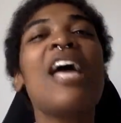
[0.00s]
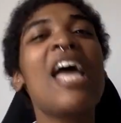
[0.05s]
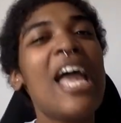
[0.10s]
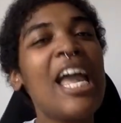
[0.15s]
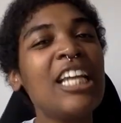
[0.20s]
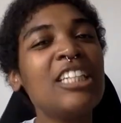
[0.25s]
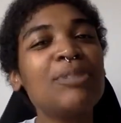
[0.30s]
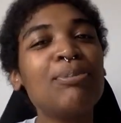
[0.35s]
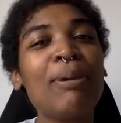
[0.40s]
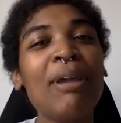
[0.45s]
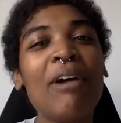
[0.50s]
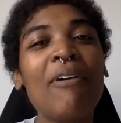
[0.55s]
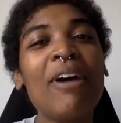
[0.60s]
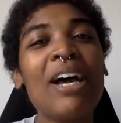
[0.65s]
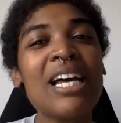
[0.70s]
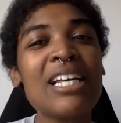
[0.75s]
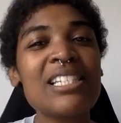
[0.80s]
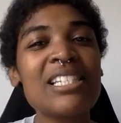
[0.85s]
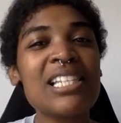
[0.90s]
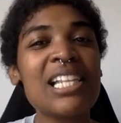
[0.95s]
HBO
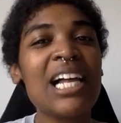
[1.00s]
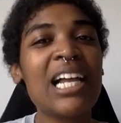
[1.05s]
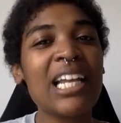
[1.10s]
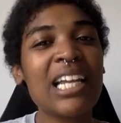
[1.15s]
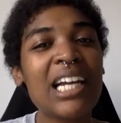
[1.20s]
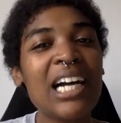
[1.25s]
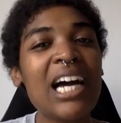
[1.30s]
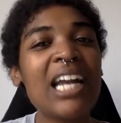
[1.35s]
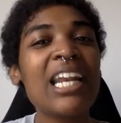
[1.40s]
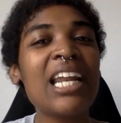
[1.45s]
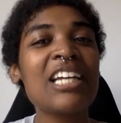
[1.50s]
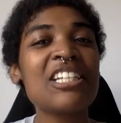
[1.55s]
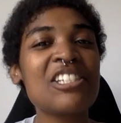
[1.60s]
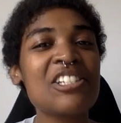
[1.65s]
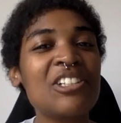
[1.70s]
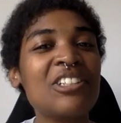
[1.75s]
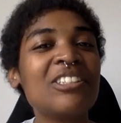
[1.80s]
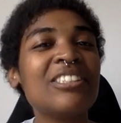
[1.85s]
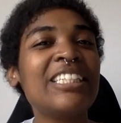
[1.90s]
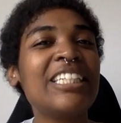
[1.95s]
has like a nice
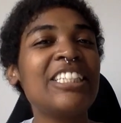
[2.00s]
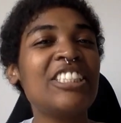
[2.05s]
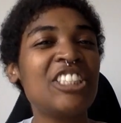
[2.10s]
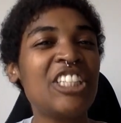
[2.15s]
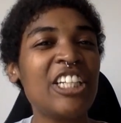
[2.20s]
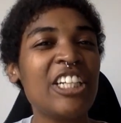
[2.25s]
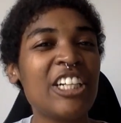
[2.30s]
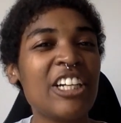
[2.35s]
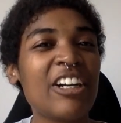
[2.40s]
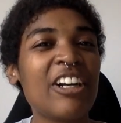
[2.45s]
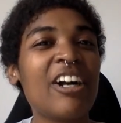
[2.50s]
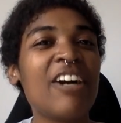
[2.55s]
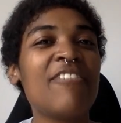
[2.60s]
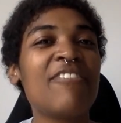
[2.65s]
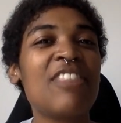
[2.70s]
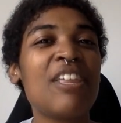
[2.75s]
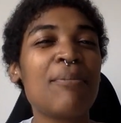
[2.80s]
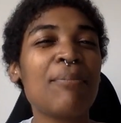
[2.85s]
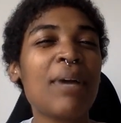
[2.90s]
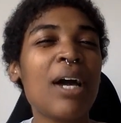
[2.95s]
little niche here of
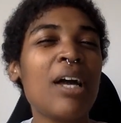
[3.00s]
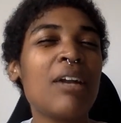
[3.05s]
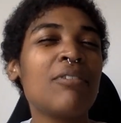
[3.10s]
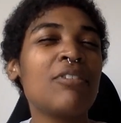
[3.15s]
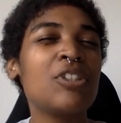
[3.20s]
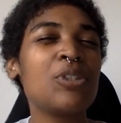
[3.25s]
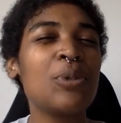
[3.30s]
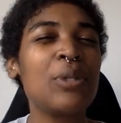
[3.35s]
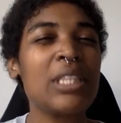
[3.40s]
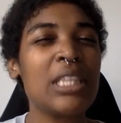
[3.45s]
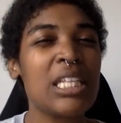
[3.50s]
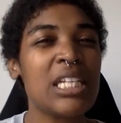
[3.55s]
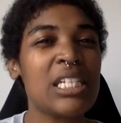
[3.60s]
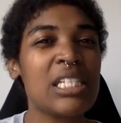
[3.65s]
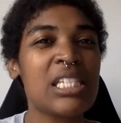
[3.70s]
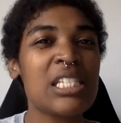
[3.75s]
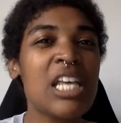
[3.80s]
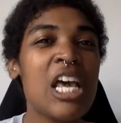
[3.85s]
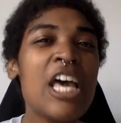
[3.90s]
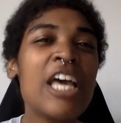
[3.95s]
them kind of doing this
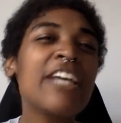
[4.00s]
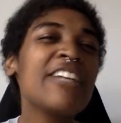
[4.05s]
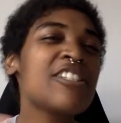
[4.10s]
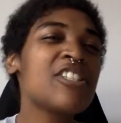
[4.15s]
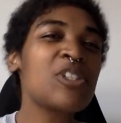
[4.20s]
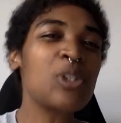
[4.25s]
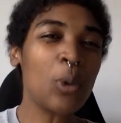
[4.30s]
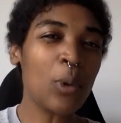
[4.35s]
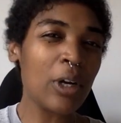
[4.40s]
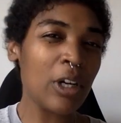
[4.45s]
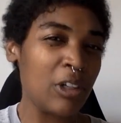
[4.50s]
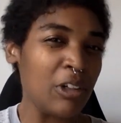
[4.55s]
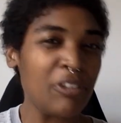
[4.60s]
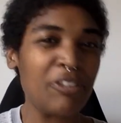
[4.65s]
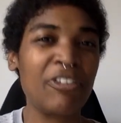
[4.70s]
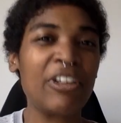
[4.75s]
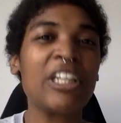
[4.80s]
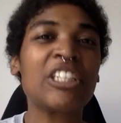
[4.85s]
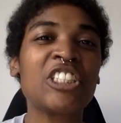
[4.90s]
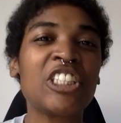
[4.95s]
historical
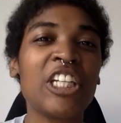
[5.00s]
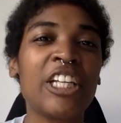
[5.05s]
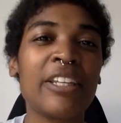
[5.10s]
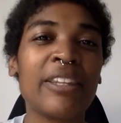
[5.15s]
fiction.